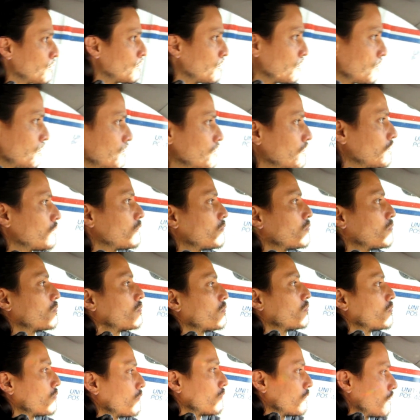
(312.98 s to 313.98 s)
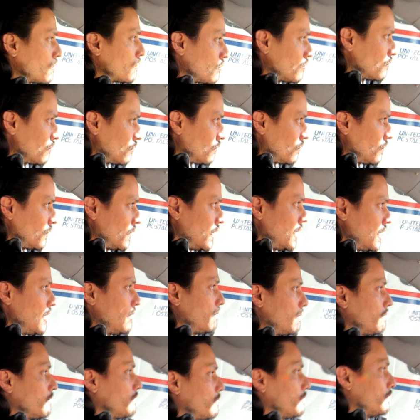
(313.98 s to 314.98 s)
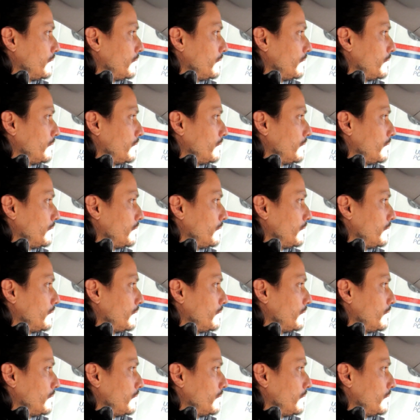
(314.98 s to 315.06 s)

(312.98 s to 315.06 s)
it out, see if it's still there, right? Yep.